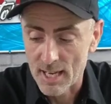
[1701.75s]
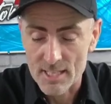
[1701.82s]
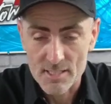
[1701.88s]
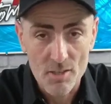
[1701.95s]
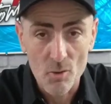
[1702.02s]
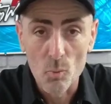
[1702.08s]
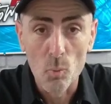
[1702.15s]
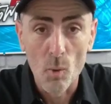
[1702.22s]

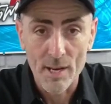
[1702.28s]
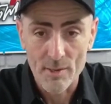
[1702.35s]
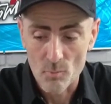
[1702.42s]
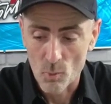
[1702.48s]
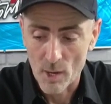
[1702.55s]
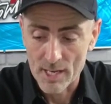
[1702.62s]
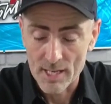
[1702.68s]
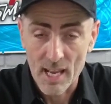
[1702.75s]
it's a
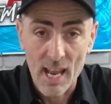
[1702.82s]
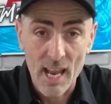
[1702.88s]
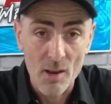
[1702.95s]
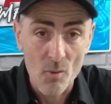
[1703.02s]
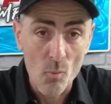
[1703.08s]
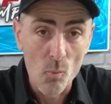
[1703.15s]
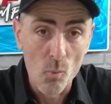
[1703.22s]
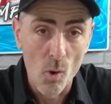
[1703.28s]
win-win.
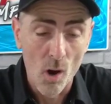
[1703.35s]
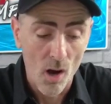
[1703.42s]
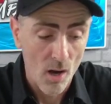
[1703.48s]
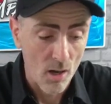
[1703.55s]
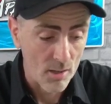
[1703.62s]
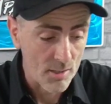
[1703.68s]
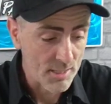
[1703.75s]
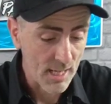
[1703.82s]
It
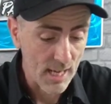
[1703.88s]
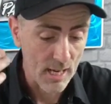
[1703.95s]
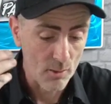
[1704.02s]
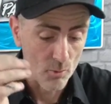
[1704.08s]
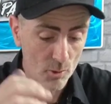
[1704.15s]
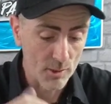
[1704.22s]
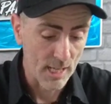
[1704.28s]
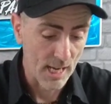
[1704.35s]
works.
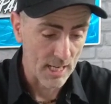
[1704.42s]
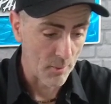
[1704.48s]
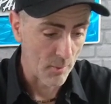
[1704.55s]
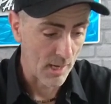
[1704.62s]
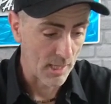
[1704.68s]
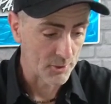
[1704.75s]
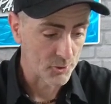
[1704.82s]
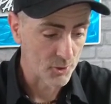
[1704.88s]
It will get
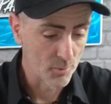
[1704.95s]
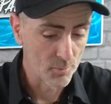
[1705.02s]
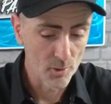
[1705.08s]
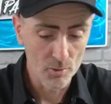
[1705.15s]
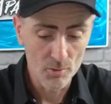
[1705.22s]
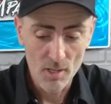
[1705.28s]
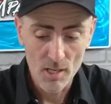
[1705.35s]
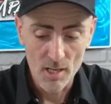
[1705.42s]
you out of
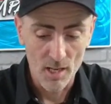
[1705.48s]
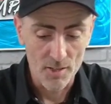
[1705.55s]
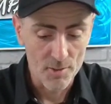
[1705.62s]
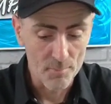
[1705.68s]
trouble.